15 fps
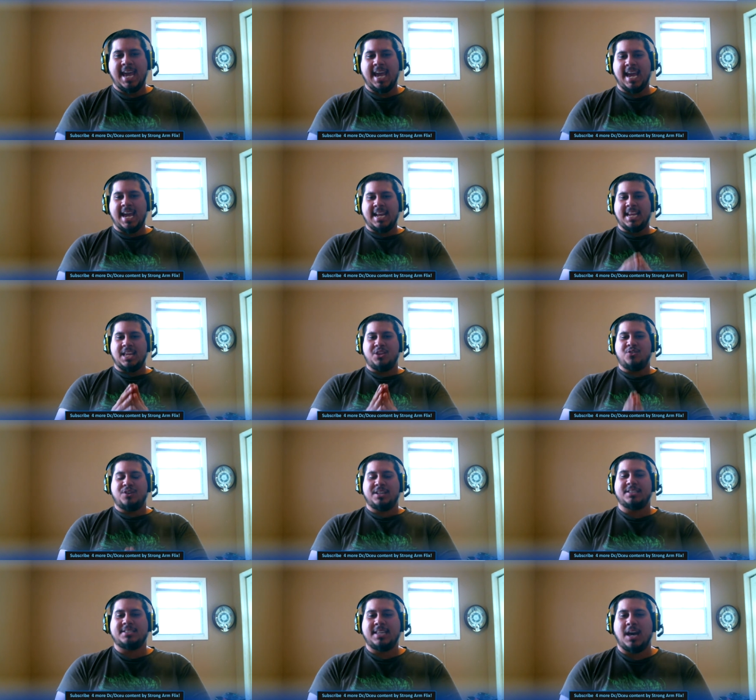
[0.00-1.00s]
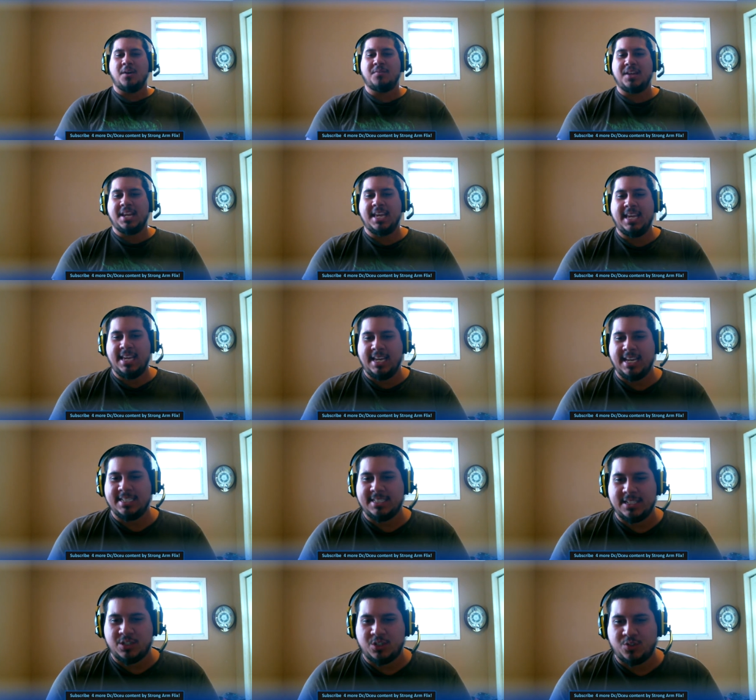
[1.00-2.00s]
and you can tell that he
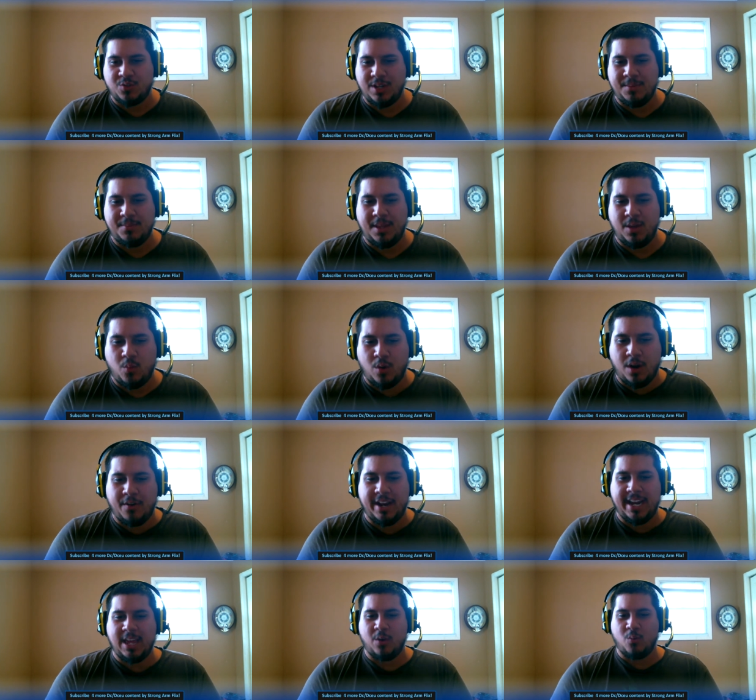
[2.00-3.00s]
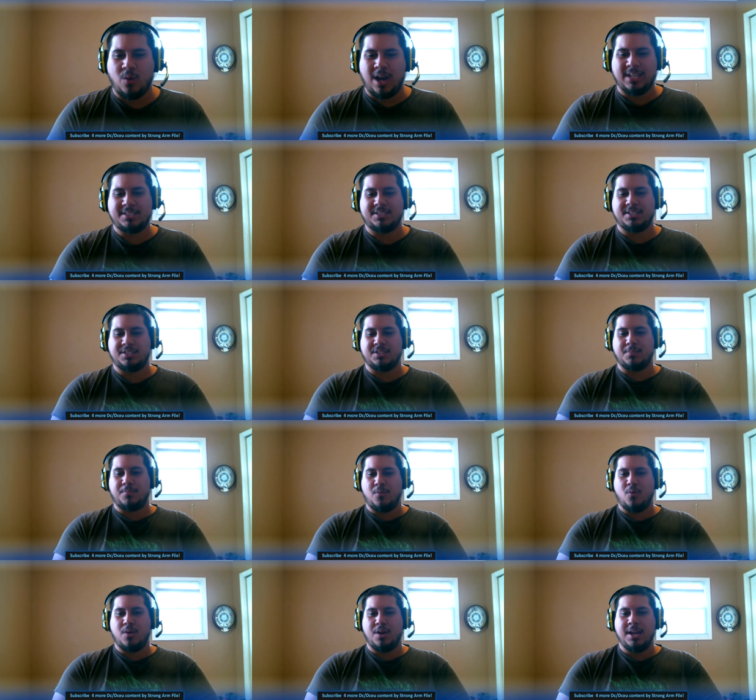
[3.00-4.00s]
is extremely worried. He wants to
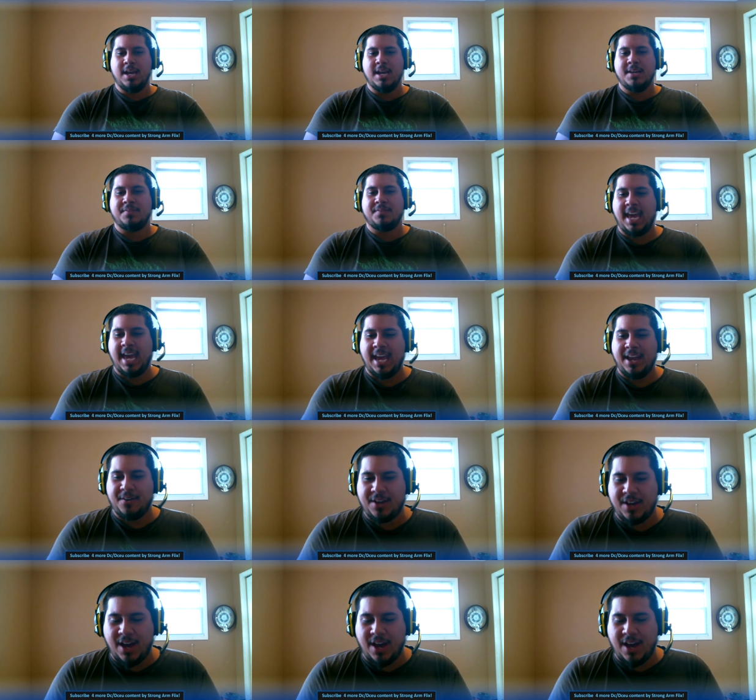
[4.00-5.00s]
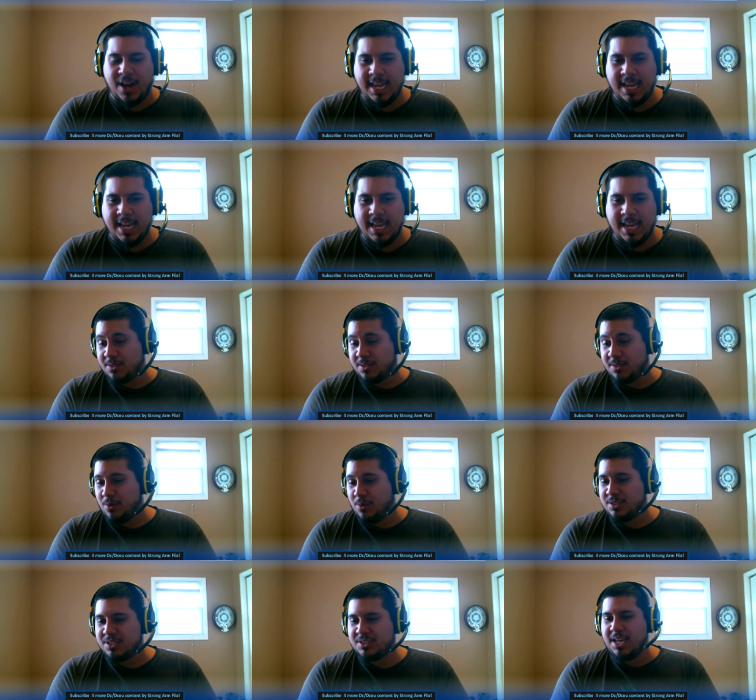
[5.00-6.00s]
support the Ayer cut. He
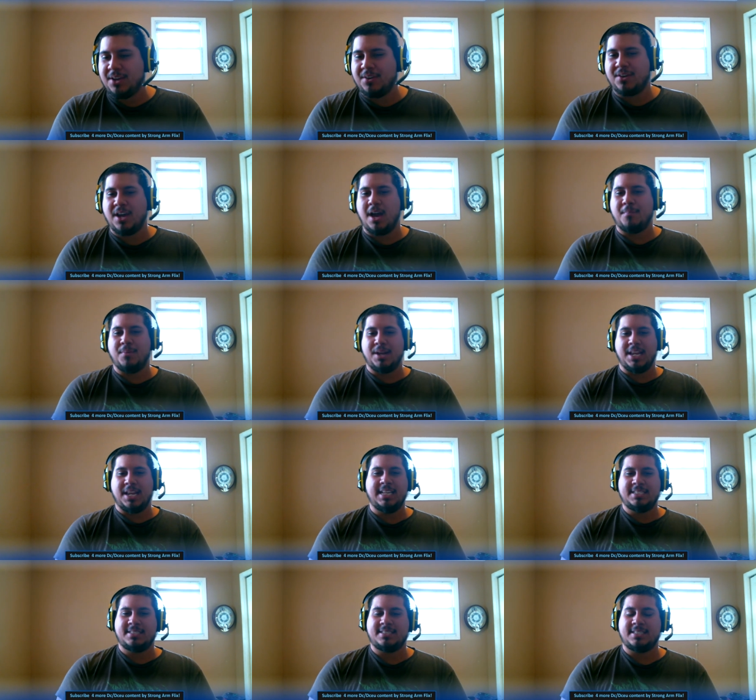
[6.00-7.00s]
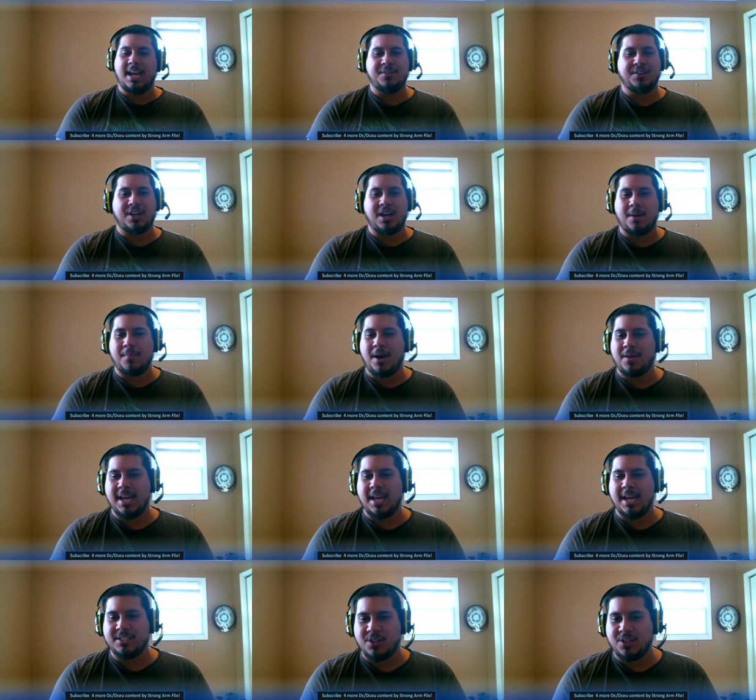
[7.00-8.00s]
supports the Snyder cut, but he's scared to come out
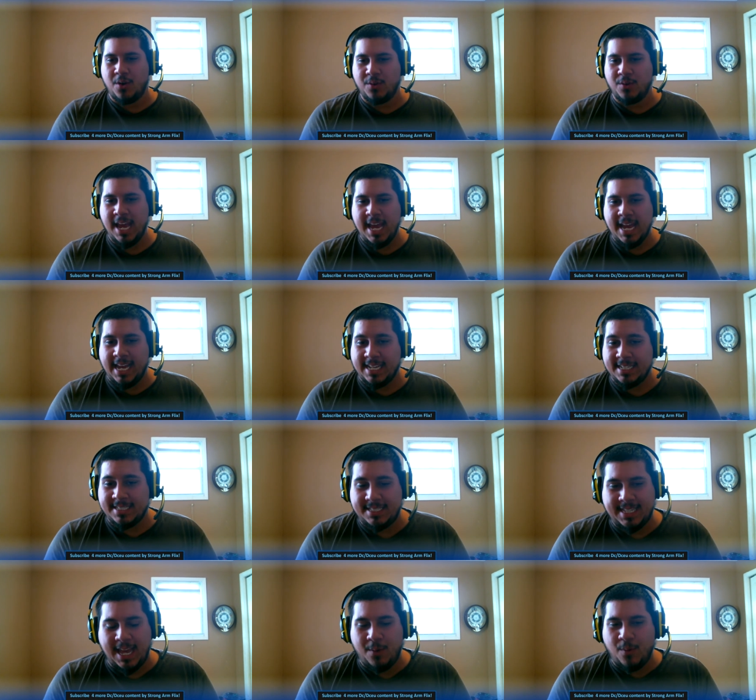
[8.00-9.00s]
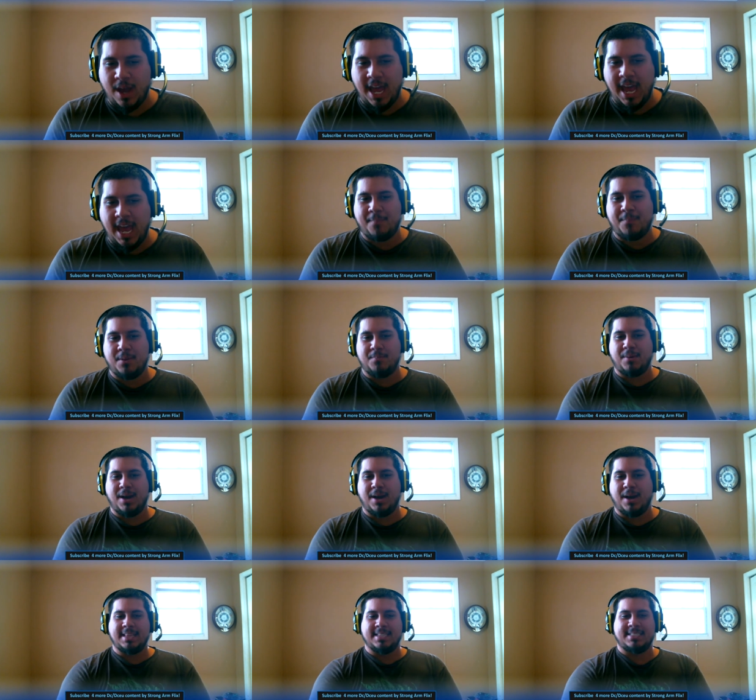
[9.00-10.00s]
on his own and say what happened
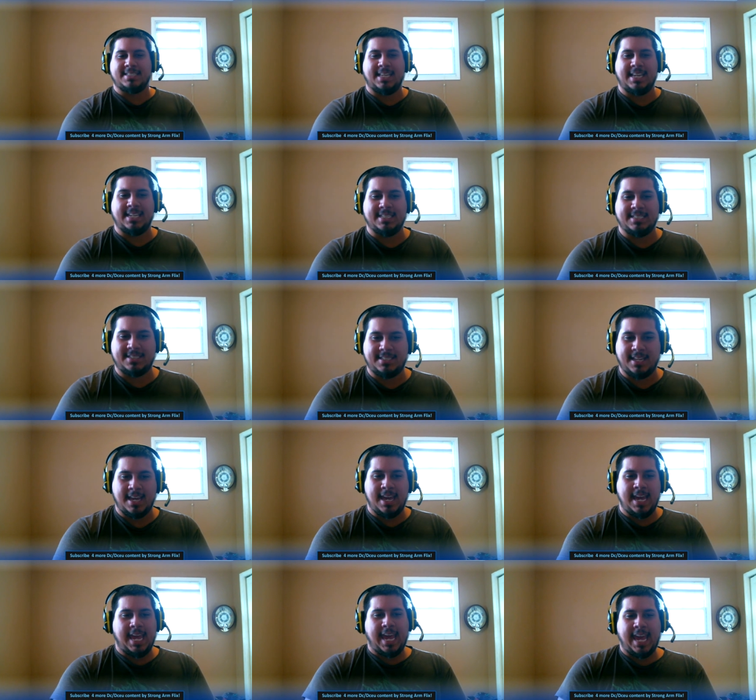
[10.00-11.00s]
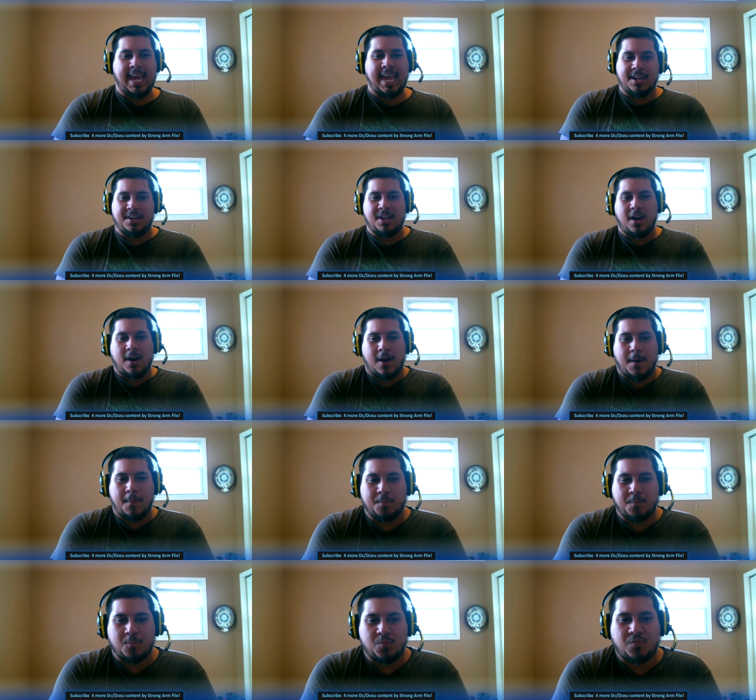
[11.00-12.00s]
behind the scenes. And
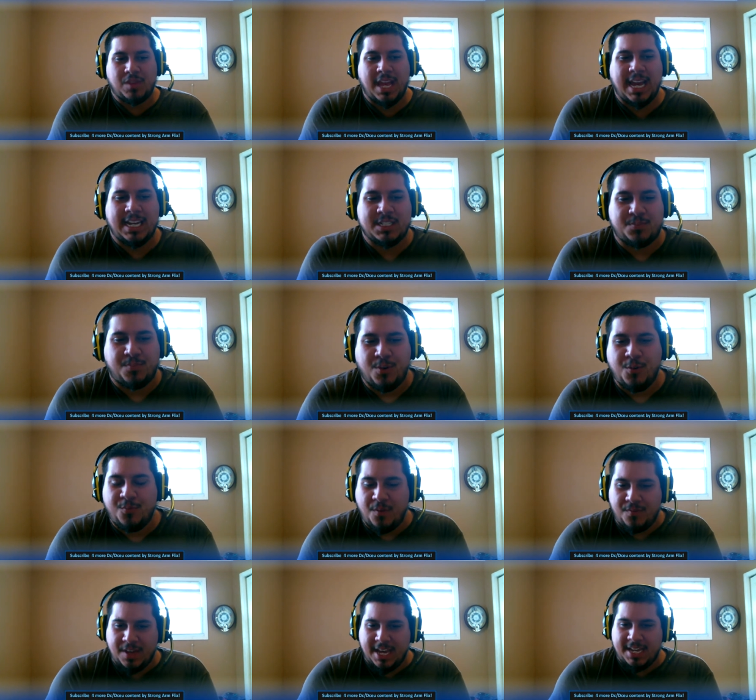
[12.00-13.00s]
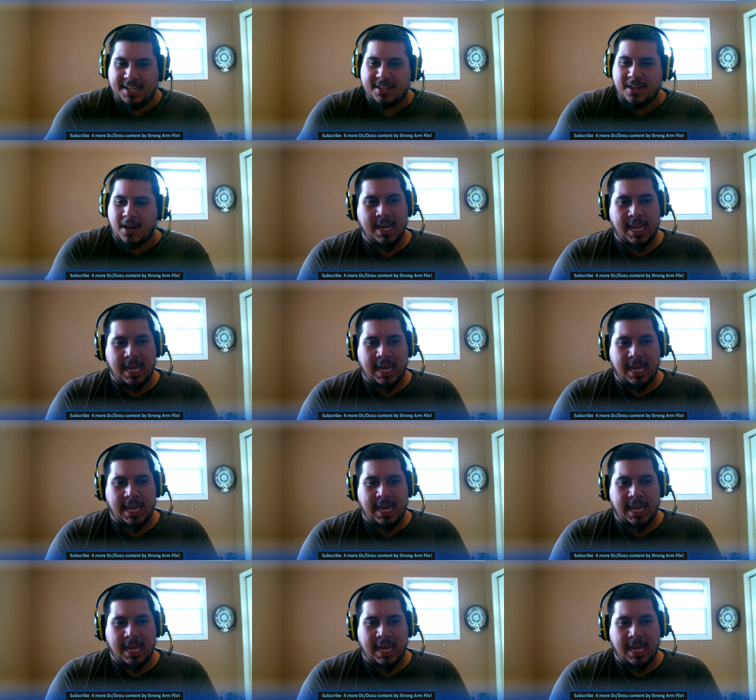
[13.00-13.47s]
um, as proof of it,